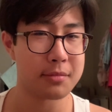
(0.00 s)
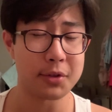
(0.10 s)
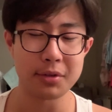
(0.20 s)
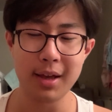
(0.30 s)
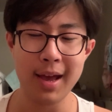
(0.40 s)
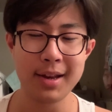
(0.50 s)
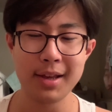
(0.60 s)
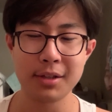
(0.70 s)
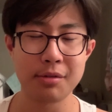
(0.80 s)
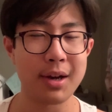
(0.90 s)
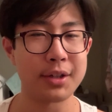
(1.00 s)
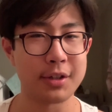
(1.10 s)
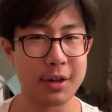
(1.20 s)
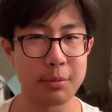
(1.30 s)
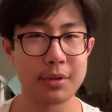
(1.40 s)
Just any interaction
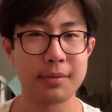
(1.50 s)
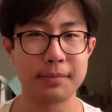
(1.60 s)
helps.